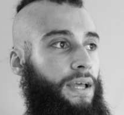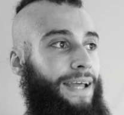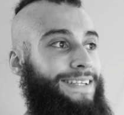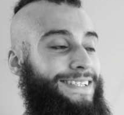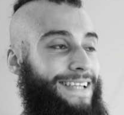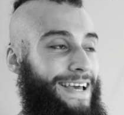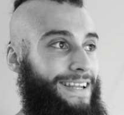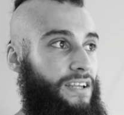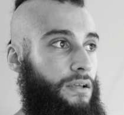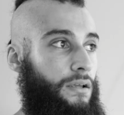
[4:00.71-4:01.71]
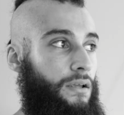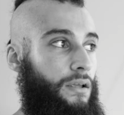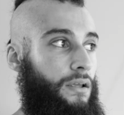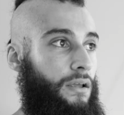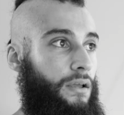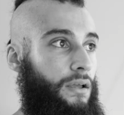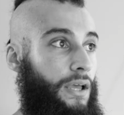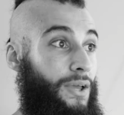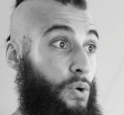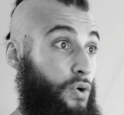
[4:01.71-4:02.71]
Instead,
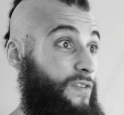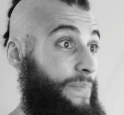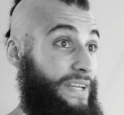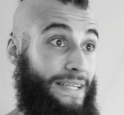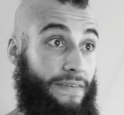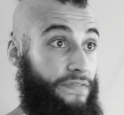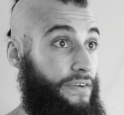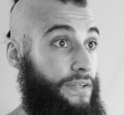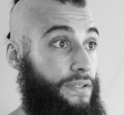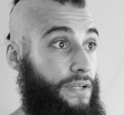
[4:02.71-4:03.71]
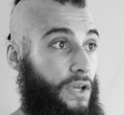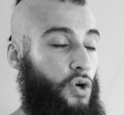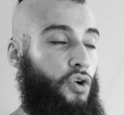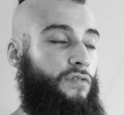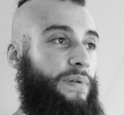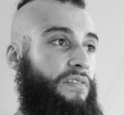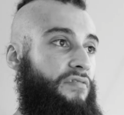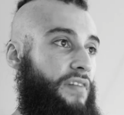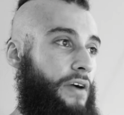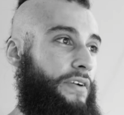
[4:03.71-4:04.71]
it could have been different. It could have been
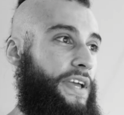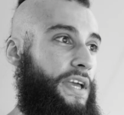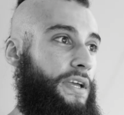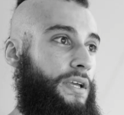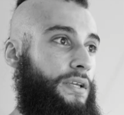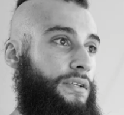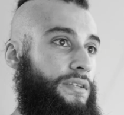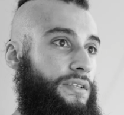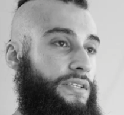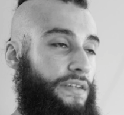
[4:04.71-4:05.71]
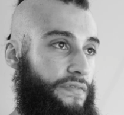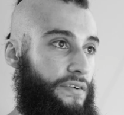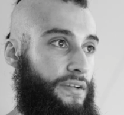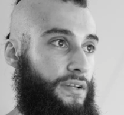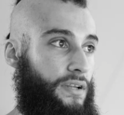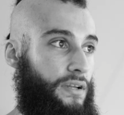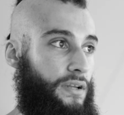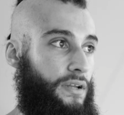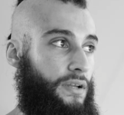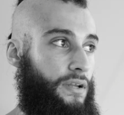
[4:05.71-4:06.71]
very different
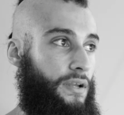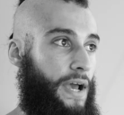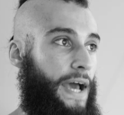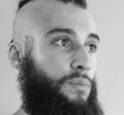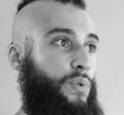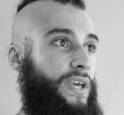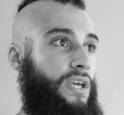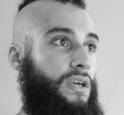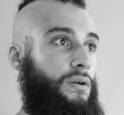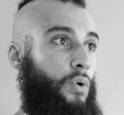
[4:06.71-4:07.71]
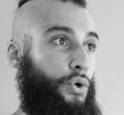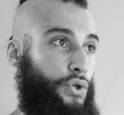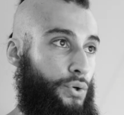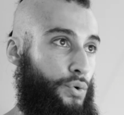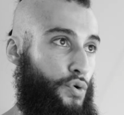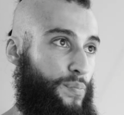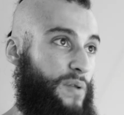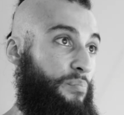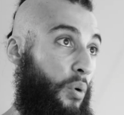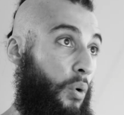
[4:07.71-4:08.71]
had we or you
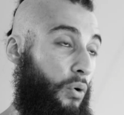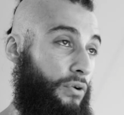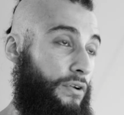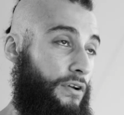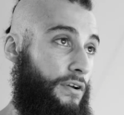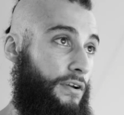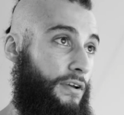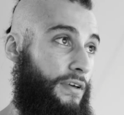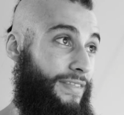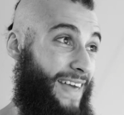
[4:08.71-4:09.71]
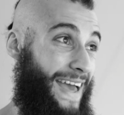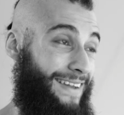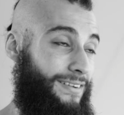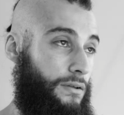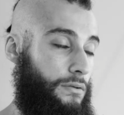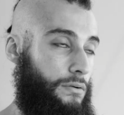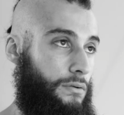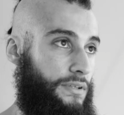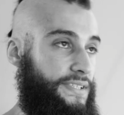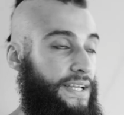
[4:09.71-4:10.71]
been born then
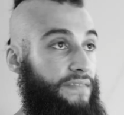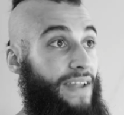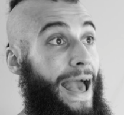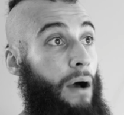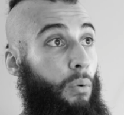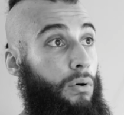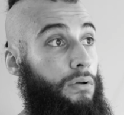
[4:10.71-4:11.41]
instead of now.